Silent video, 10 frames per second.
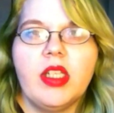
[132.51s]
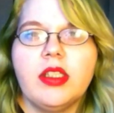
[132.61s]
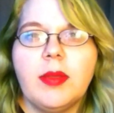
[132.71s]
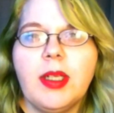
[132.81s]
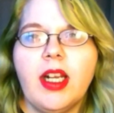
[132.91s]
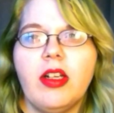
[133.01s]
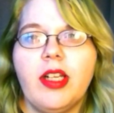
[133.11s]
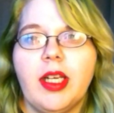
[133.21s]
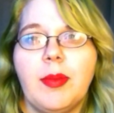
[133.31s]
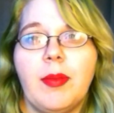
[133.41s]
Something I
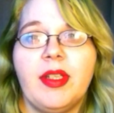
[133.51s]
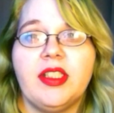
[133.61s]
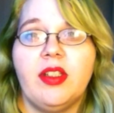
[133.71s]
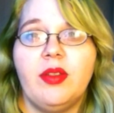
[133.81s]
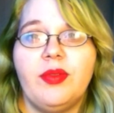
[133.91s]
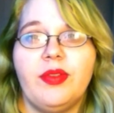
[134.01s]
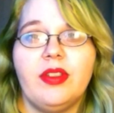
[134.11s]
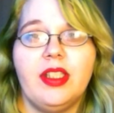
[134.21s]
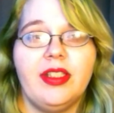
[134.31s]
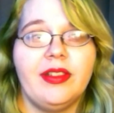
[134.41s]
don't like about myself
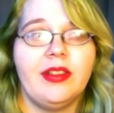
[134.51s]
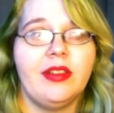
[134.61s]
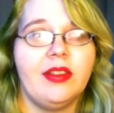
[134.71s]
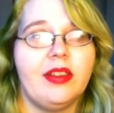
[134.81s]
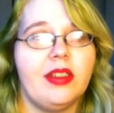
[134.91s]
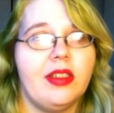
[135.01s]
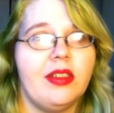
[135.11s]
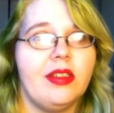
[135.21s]
is